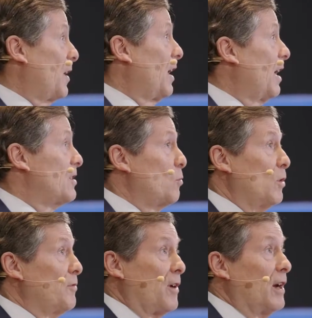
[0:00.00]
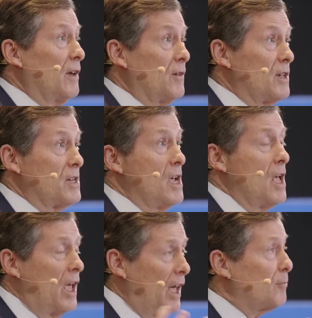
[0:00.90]
own thinking, as it would for any of us,
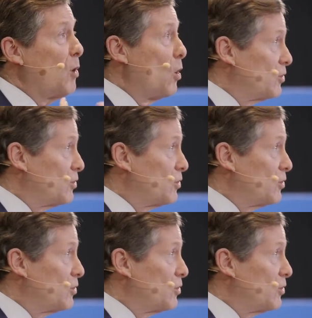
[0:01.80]
and